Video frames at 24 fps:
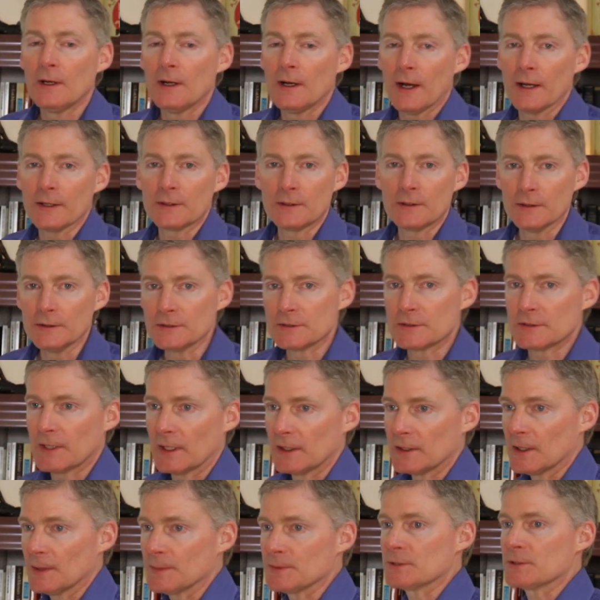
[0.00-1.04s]
I couldn't
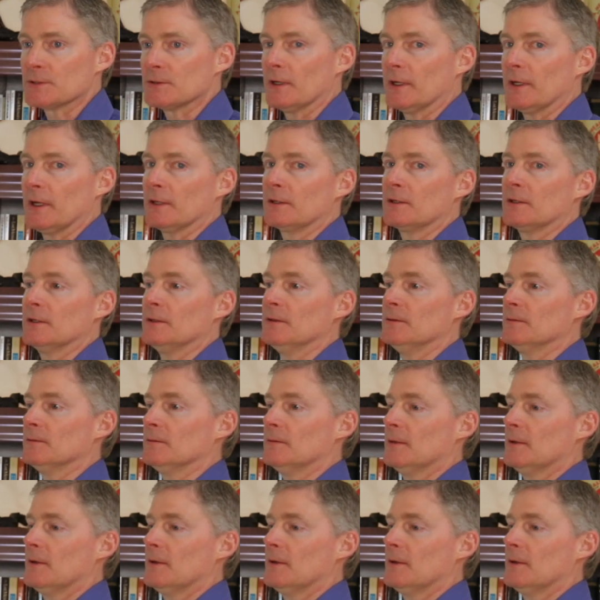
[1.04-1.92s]
stand up straight. I couldn't,